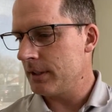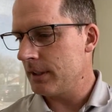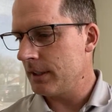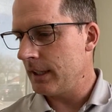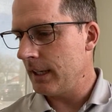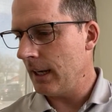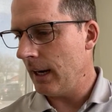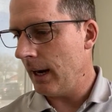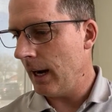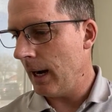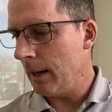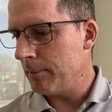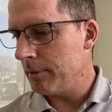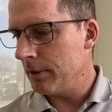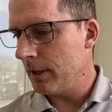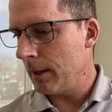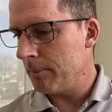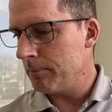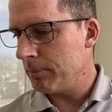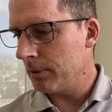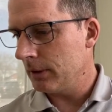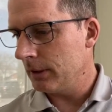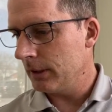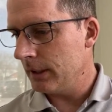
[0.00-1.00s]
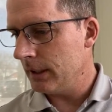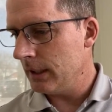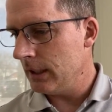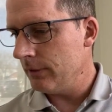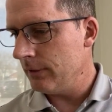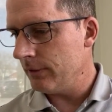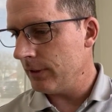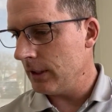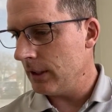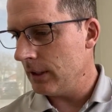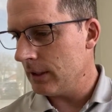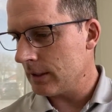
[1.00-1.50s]
The hybrid, I
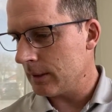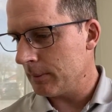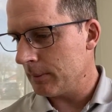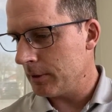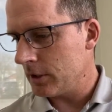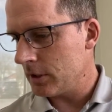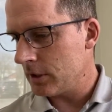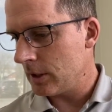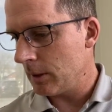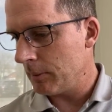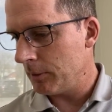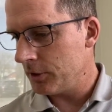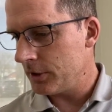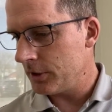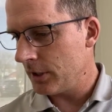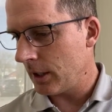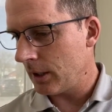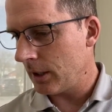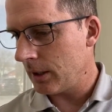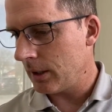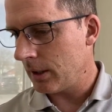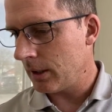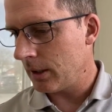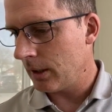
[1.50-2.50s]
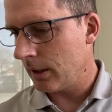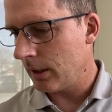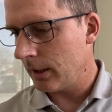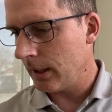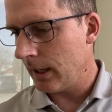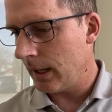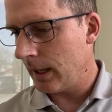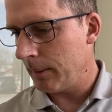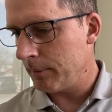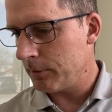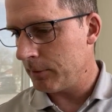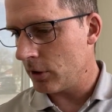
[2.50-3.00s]
believe, is, let me just double check.
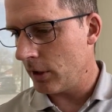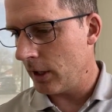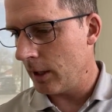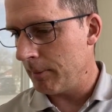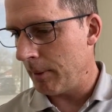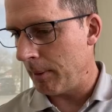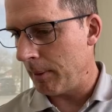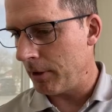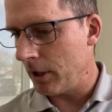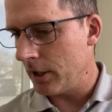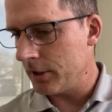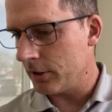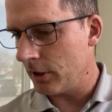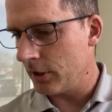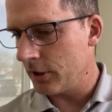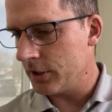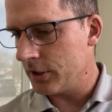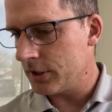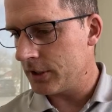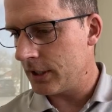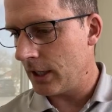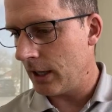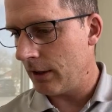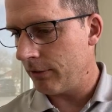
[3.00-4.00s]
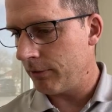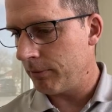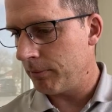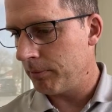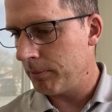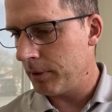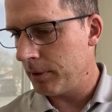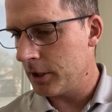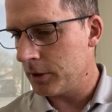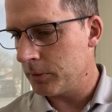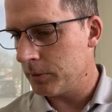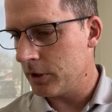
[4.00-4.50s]
Again, I'm trying to memorize all this stuff
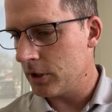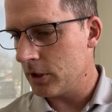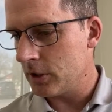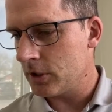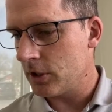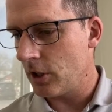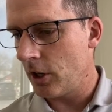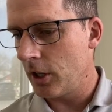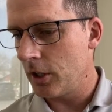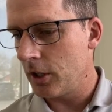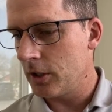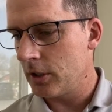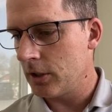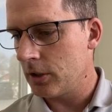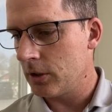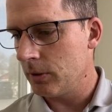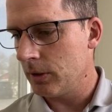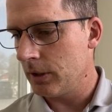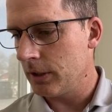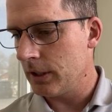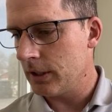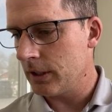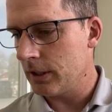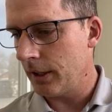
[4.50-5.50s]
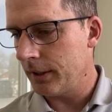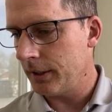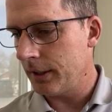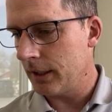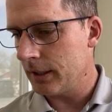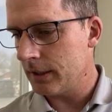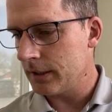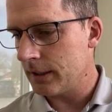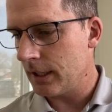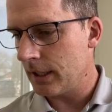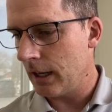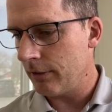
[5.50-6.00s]
because we just started doing these
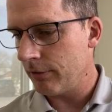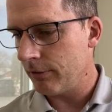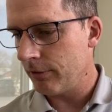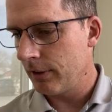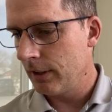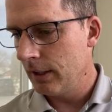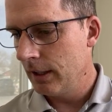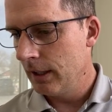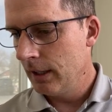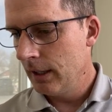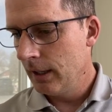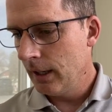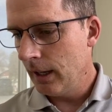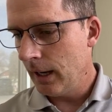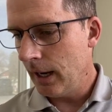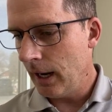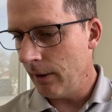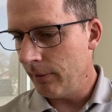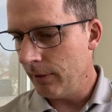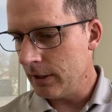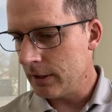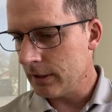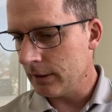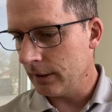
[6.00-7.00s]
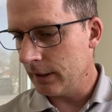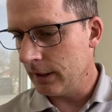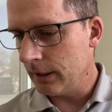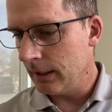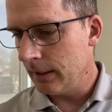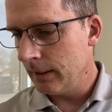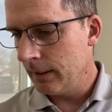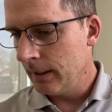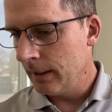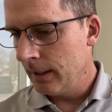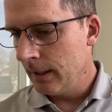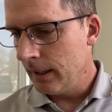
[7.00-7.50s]
Hyundai stuff
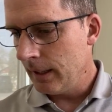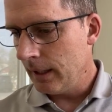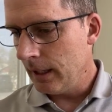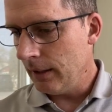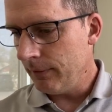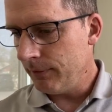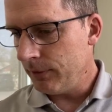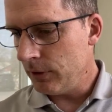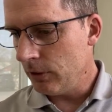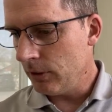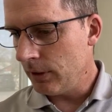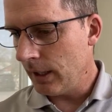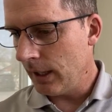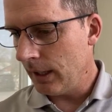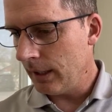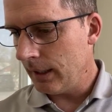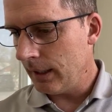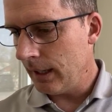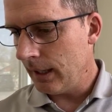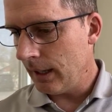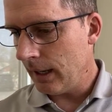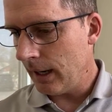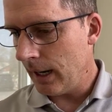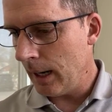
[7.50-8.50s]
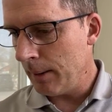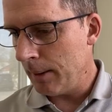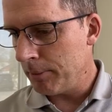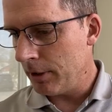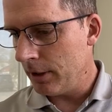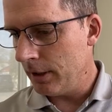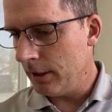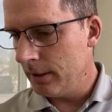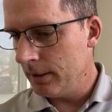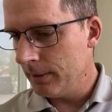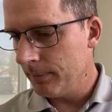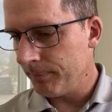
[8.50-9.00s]
recently. If you get a
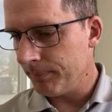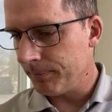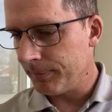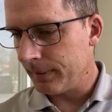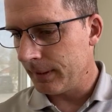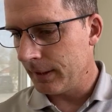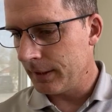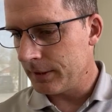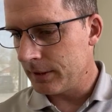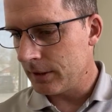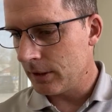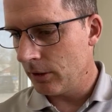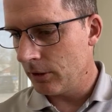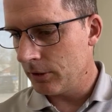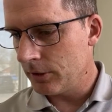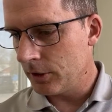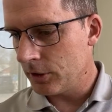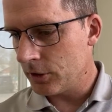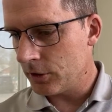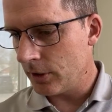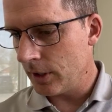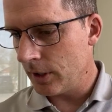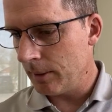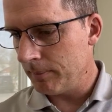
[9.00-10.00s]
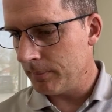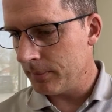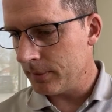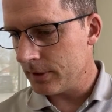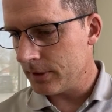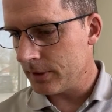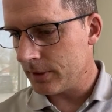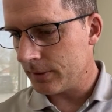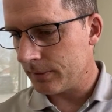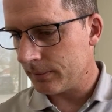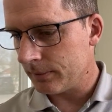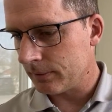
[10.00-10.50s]
hybrid, let's go to
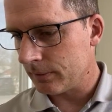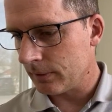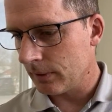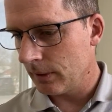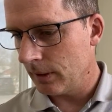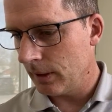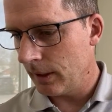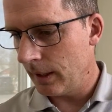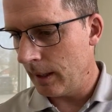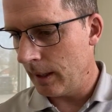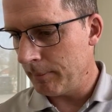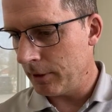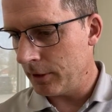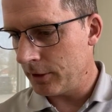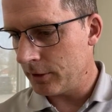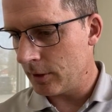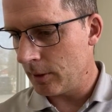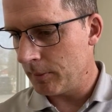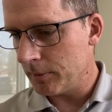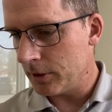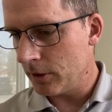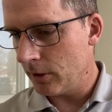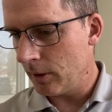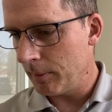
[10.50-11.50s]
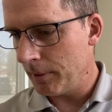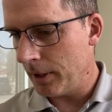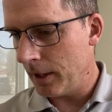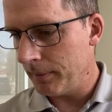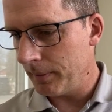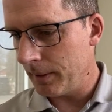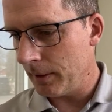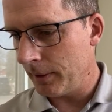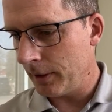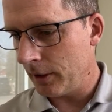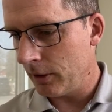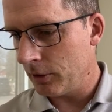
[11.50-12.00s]
trims. I am on trims. No, I'm
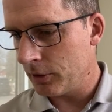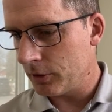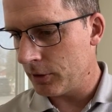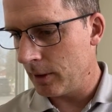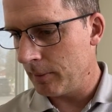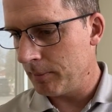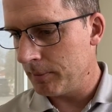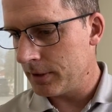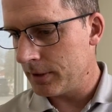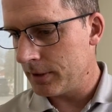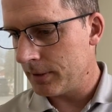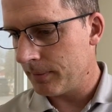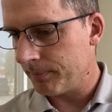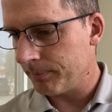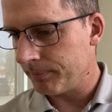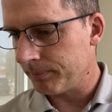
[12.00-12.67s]
not. There we go, trims.